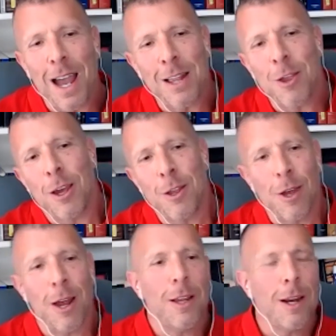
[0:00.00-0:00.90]

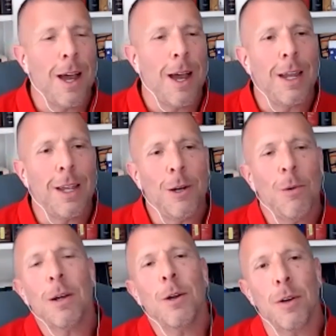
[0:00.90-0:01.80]
Jonathan, you
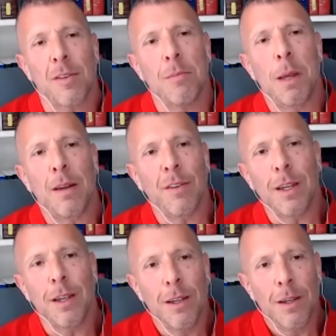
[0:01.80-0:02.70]
want to know what's
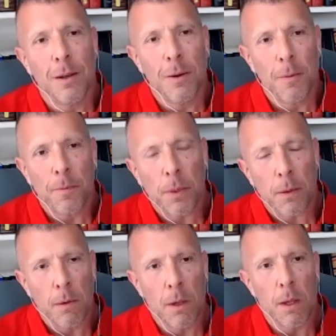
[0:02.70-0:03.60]
amazing?
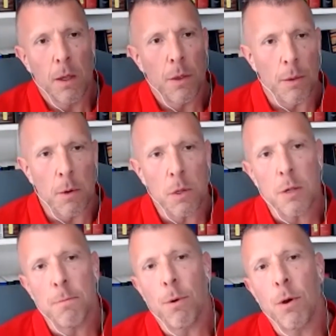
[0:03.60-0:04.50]
The most
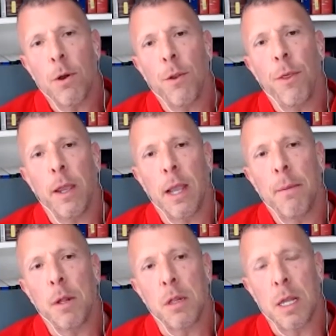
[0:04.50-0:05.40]
important thing I'm
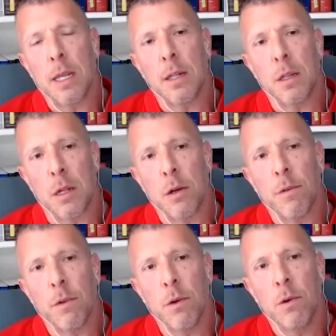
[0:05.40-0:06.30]
going to say in this
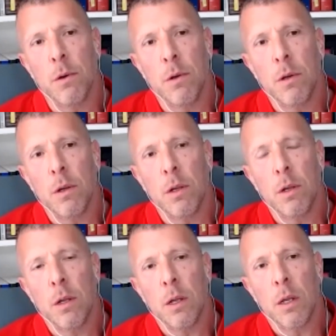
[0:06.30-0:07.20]
interview
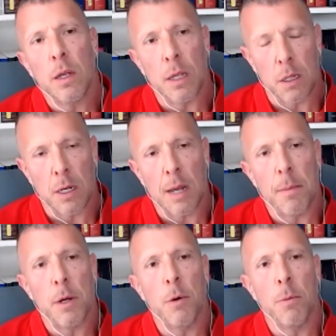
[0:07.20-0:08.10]
is that I'm a
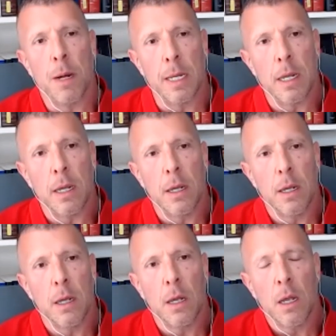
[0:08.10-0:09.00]
nobody.
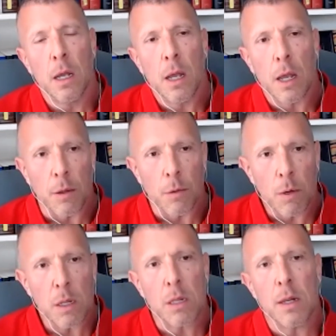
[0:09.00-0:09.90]
And the
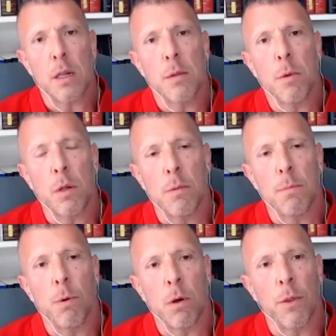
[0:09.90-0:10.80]
reason that's the most
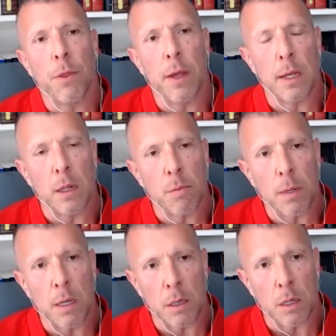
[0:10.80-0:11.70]
important thing is
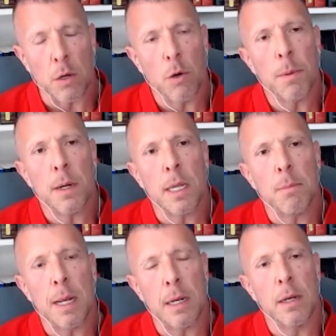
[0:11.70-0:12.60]
because a nobody
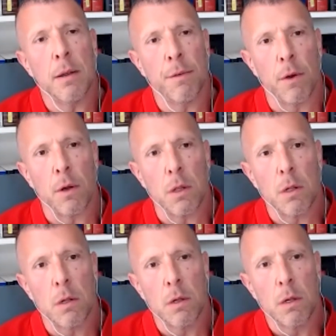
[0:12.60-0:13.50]
made a difference.
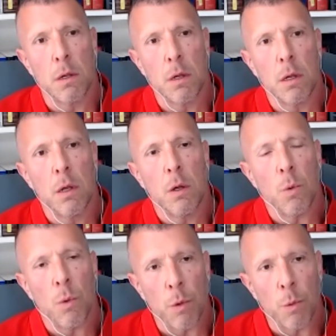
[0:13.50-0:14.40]

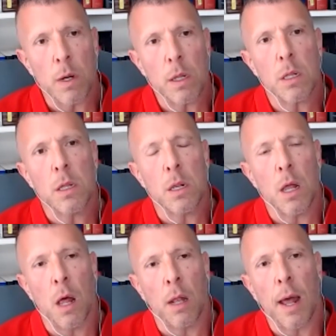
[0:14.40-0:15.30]
The reason that
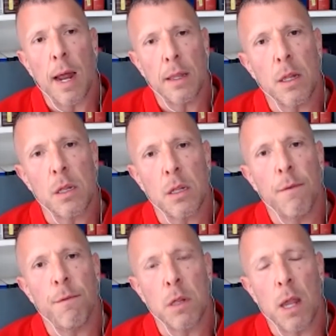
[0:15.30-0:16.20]
a lot
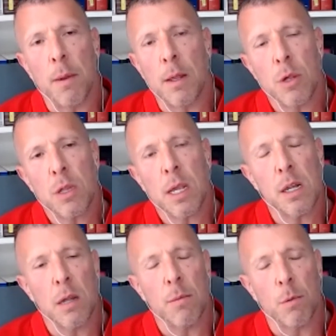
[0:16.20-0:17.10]
stuff is happening, I just had
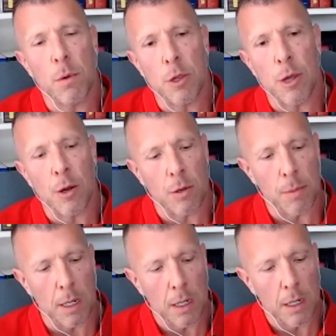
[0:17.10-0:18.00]
someone reach out to
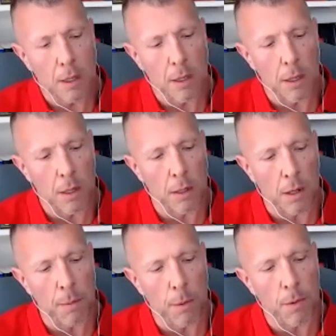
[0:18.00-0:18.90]
me
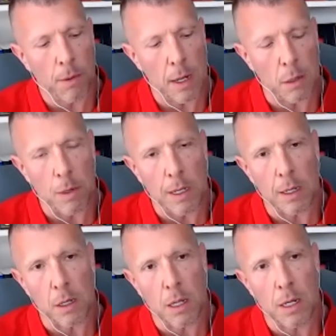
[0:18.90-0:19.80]
last week
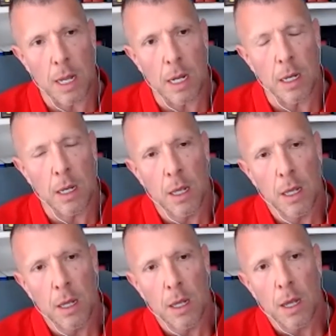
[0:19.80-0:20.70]
and said, "Hey,
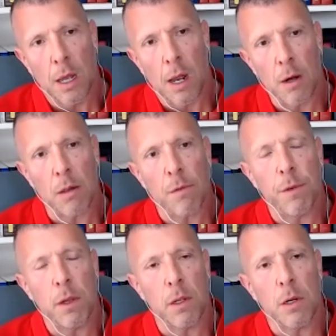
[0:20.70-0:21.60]
how does it
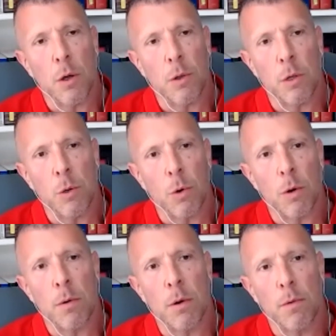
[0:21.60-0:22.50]
feel to know that you
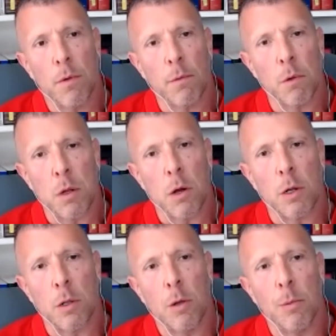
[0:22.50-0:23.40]
were involved with starting a
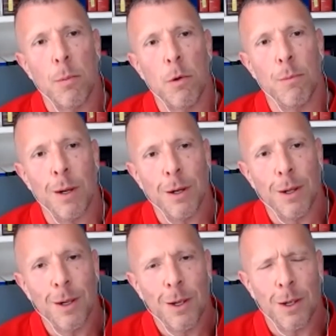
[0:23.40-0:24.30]
global movement?"
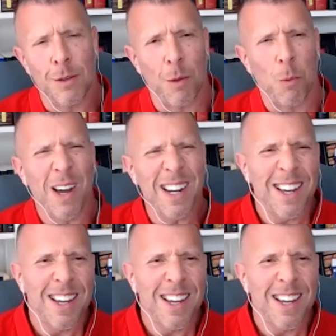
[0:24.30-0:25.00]
I said, "What?"